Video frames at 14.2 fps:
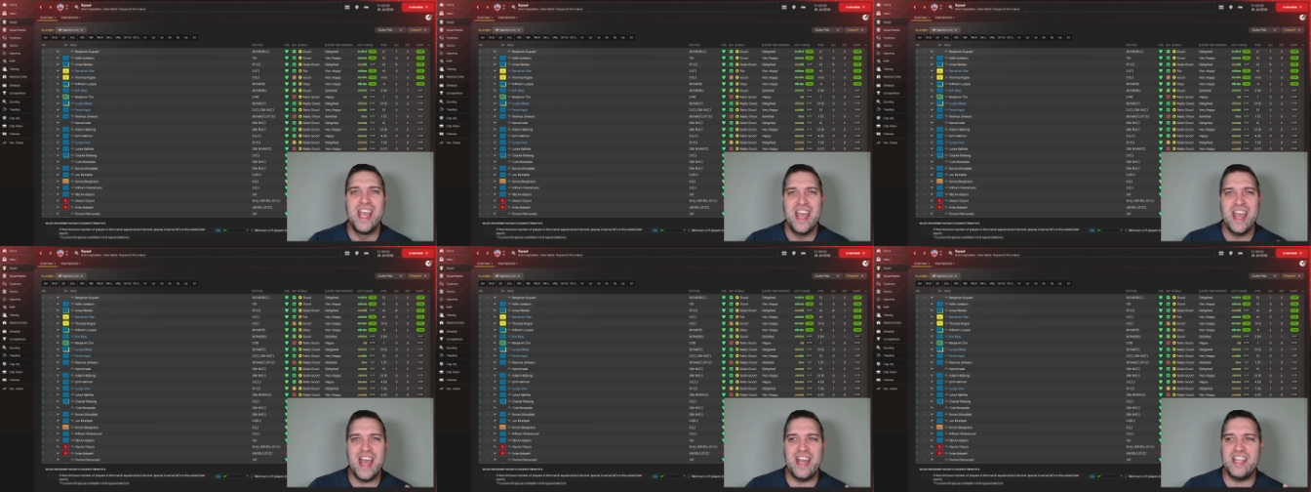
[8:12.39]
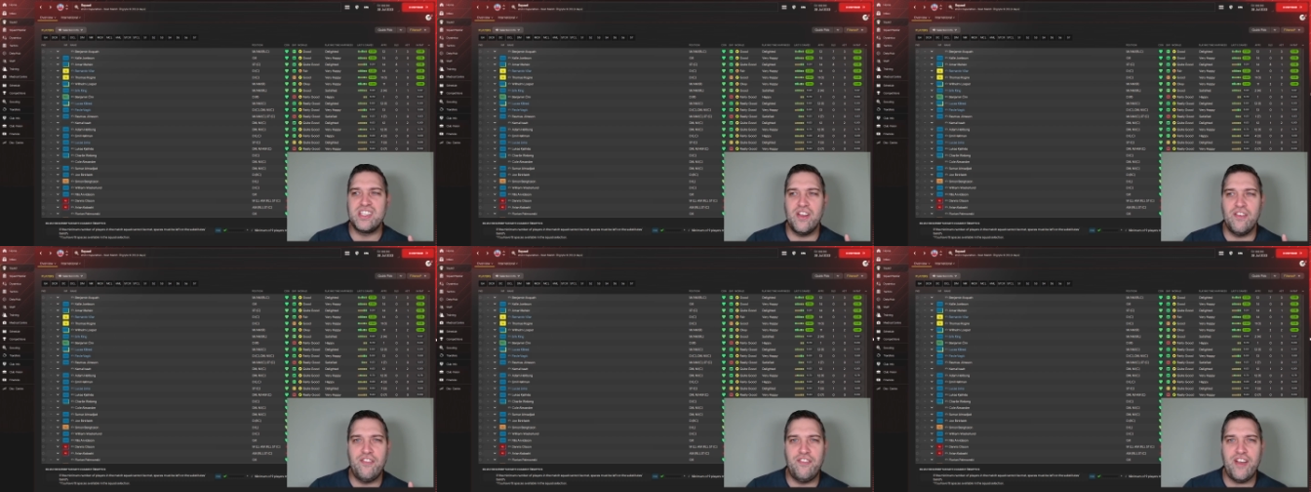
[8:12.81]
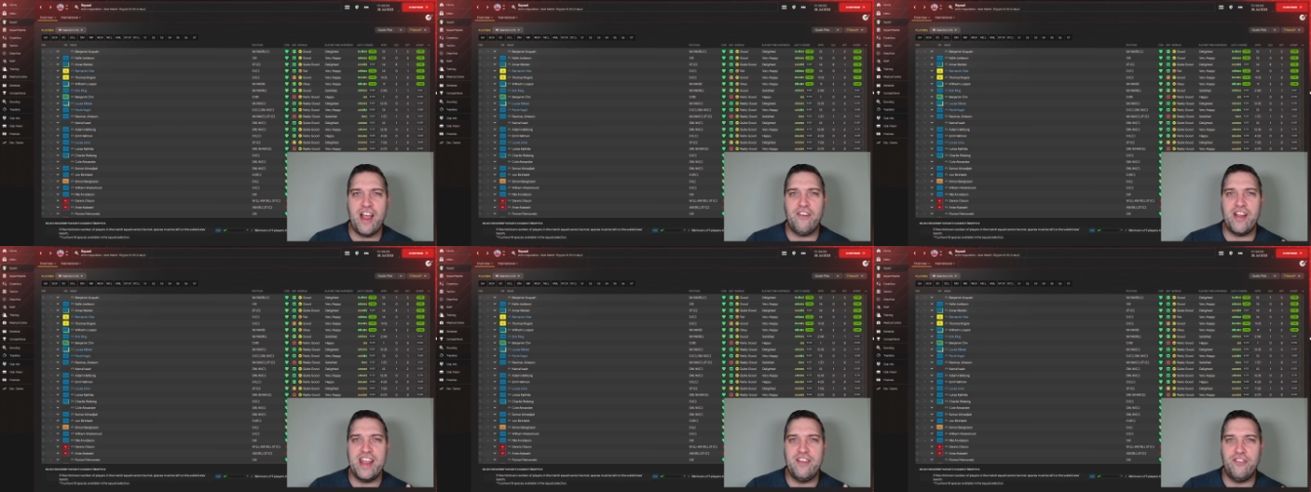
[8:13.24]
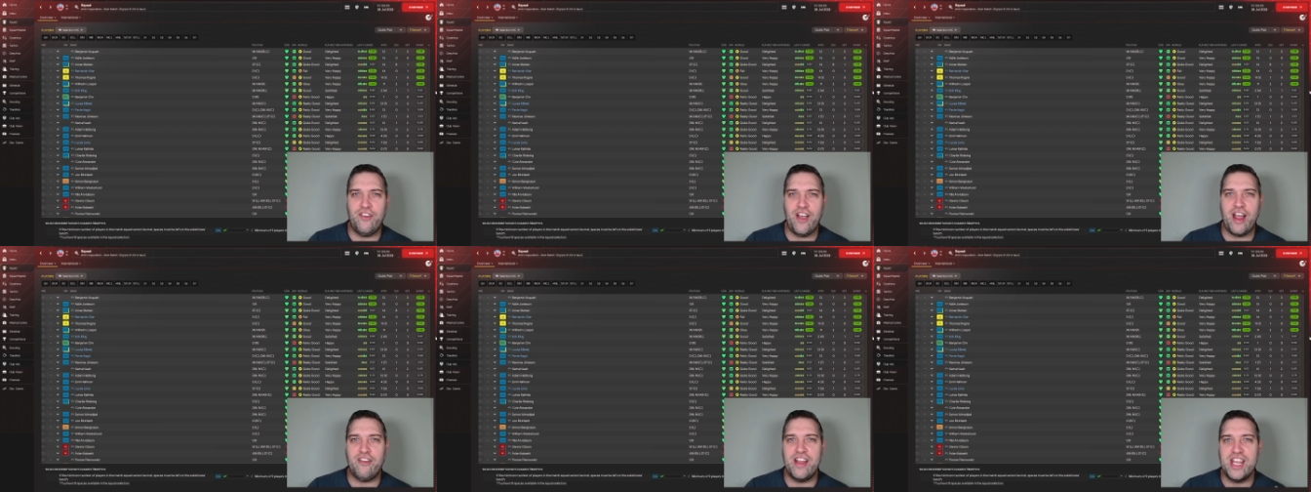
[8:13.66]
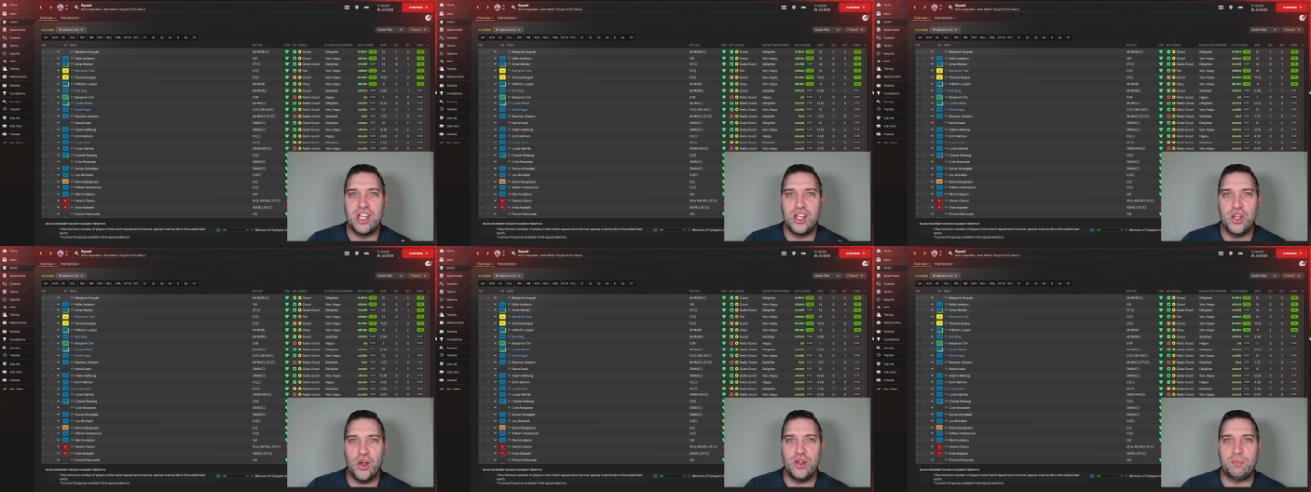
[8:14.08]
and he's a very, very
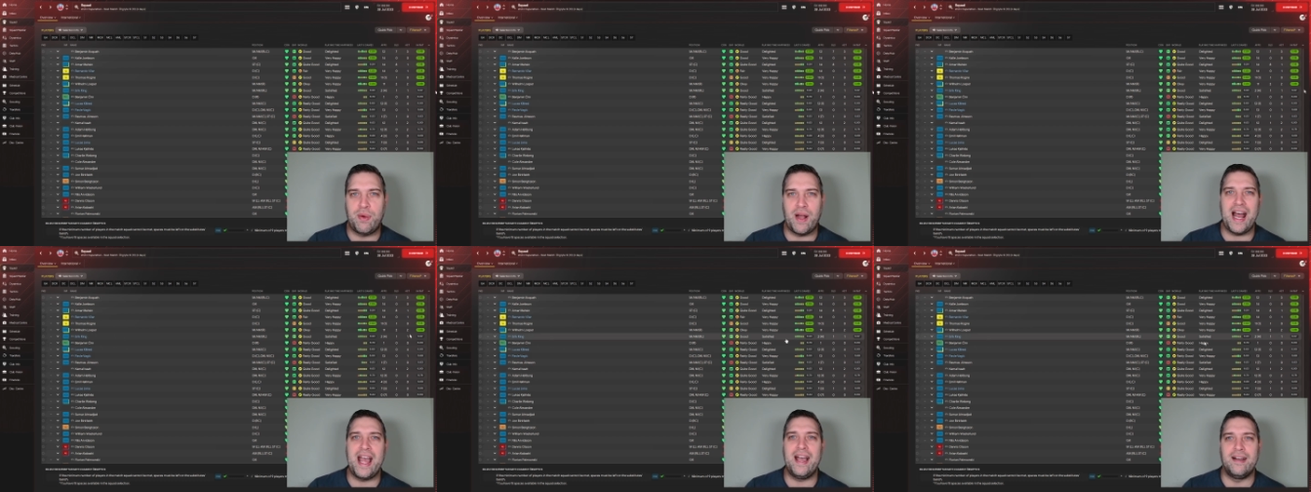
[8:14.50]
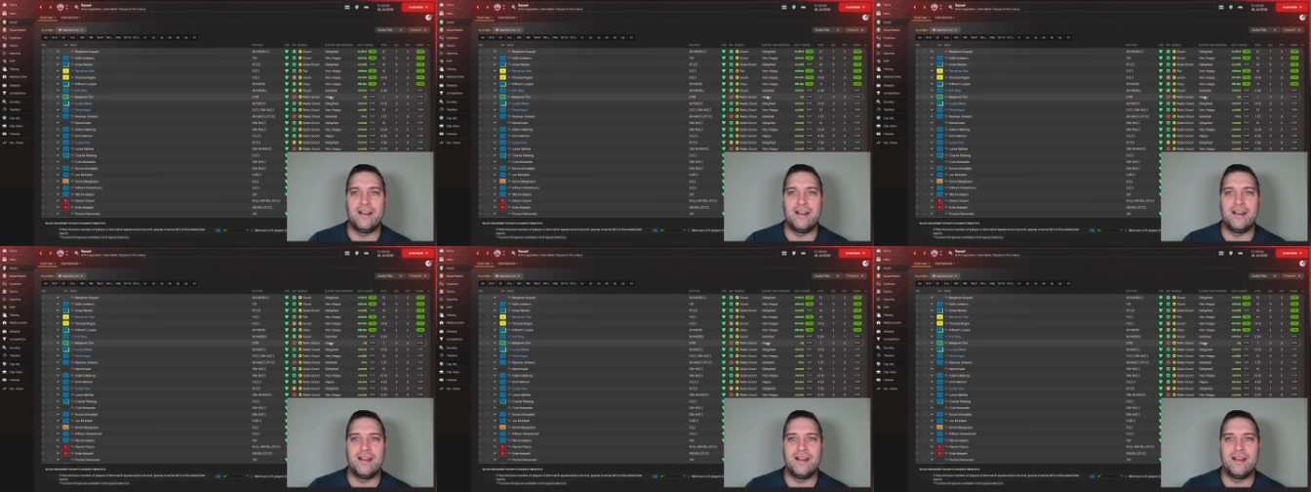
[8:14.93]
good player.